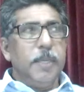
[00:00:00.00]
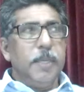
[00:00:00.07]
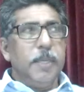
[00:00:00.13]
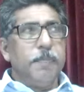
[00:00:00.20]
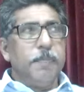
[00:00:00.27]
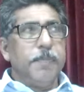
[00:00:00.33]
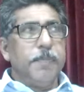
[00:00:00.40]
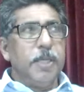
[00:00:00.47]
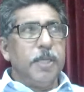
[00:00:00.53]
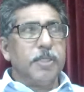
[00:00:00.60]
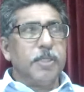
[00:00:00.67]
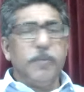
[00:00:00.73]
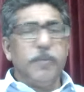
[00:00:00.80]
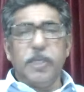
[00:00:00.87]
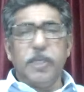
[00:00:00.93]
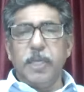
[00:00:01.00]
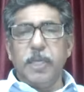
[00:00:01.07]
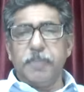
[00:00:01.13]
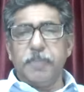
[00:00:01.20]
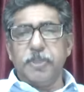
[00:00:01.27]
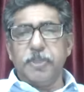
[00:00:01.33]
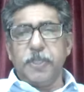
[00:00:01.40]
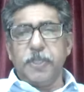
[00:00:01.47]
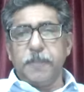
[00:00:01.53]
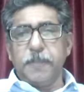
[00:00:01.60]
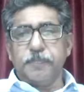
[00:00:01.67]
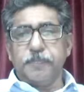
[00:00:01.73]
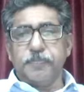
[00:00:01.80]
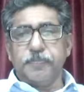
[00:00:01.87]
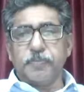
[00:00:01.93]
person with the leprosy
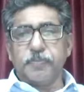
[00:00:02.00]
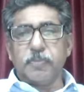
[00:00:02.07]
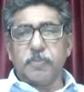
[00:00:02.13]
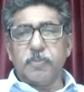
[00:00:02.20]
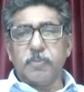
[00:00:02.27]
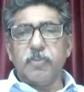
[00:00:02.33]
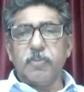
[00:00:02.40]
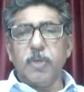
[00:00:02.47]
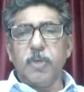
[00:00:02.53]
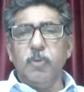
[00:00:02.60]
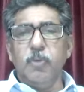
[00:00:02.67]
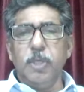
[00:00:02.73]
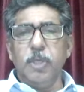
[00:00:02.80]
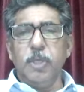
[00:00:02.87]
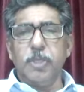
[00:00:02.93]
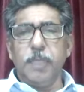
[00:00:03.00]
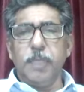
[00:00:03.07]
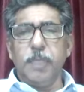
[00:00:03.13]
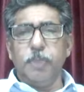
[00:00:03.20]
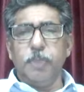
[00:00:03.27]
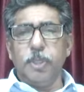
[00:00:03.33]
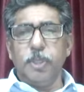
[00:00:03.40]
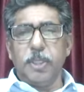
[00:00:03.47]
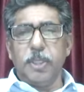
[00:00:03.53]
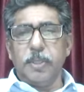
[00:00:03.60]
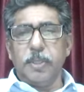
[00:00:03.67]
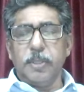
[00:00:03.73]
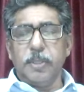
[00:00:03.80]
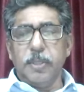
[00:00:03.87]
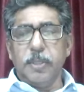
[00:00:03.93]
was reported.
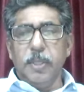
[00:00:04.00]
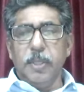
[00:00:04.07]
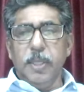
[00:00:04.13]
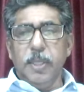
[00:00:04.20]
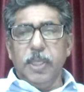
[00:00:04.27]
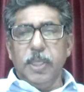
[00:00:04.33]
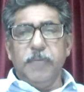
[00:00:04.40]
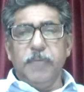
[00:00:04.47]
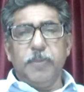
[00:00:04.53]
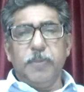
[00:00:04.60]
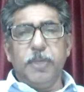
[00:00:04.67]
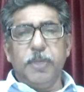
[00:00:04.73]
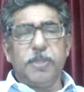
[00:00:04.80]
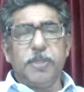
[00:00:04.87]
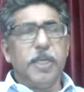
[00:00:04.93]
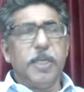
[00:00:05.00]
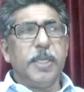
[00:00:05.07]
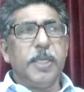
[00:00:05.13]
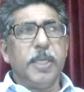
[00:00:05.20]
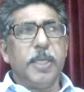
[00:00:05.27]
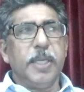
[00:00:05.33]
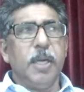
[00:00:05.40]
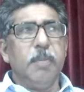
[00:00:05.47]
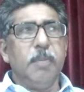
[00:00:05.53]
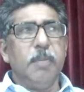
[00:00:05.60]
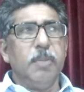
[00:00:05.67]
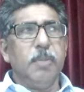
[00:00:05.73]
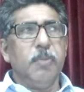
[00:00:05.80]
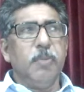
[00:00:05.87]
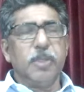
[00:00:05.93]
If a person like
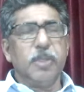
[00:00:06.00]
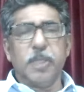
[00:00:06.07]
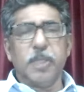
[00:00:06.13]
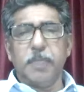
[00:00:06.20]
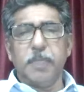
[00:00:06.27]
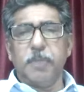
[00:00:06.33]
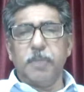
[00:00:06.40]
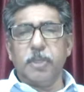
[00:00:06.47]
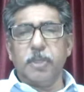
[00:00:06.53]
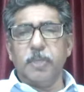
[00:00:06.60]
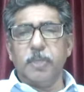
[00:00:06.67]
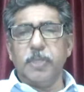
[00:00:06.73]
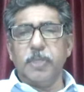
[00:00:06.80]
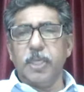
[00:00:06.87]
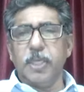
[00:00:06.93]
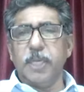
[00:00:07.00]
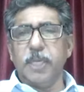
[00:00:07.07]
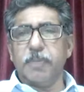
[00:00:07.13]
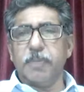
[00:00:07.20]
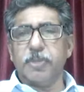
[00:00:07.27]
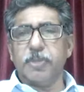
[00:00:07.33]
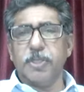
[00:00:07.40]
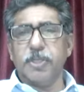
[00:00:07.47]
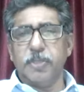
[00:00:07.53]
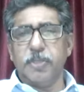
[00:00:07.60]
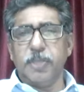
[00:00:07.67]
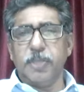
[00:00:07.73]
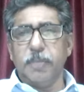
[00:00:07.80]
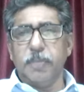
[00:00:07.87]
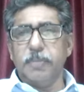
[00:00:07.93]
Yamb was reported with a leprosy
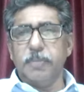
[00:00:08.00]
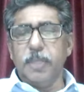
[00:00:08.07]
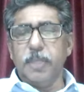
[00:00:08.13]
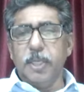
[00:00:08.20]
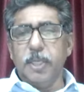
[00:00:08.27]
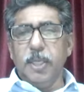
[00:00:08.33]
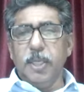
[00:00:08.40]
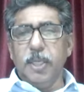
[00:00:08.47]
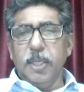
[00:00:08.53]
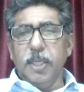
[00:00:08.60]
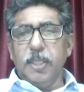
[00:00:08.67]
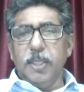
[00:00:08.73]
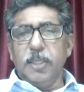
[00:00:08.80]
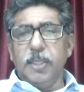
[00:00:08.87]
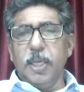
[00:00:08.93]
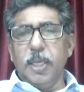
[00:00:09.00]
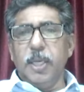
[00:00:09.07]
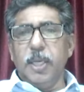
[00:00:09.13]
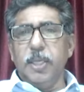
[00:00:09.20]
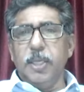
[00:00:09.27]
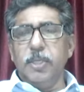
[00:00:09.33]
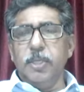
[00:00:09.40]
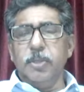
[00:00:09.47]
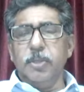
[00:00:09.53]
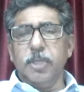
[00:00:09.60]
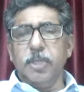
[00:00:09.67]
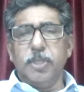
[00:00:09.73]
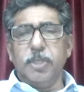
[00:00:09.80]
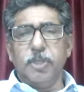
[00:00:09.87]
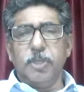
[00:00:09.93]
symptom, the news
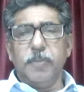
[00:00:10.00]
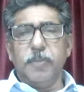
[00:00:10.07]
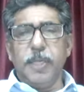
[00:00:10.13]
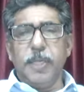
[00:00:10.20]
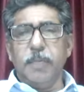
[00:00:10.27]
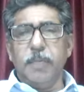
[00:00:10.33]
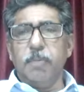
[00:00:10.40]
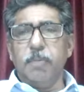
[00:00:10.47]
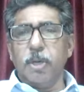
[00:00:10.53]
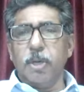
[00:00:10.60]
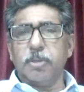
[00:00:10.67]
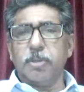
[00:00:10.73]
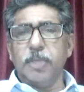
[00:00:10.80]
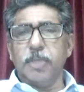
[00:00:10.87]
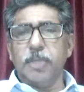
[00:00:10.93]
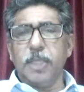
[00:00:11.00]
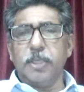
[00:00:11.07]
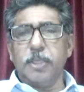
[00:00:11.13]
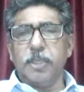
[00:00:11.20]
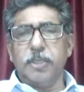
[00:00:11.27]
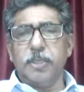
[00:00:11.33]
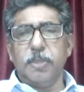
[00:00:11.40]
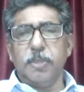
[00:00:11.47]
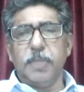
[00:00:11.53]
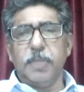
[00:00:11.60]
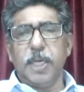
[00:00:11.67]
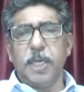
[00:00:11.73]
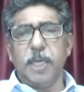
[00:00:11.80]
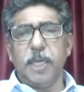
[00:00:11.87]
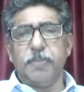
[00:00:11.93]
should be brought to the attention of the
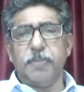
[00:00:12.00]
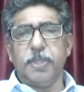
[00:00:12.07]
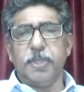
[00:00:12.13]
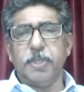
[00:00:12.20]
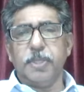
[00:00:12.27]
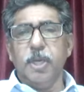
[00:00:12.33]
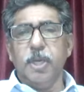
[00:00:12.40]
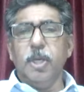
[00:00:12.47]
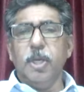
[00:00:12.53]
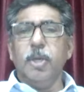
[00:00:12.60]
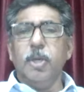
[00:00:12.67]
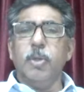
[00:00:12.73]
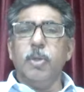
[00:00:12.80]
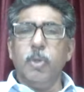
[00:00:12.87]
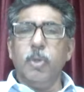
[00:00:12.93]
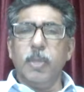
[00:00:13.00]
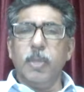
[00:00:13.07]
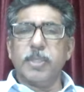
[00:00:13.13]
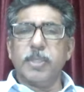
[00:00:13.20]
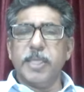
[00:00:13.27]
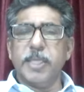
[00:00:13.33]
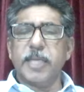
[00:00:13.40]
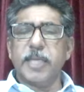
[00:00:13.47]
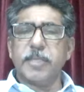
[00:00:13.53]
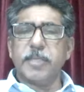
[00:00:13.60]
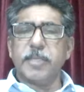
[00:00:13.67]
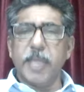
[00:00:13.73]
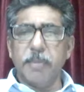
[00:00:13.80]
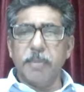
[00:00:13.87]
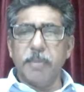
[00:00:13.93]
high priest who was the
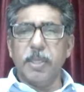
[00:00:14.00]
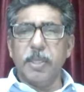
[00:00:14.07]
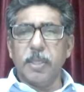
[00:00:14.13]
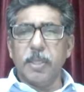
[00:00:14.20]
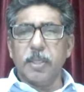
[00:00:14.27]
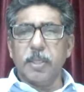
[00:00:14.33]
examiner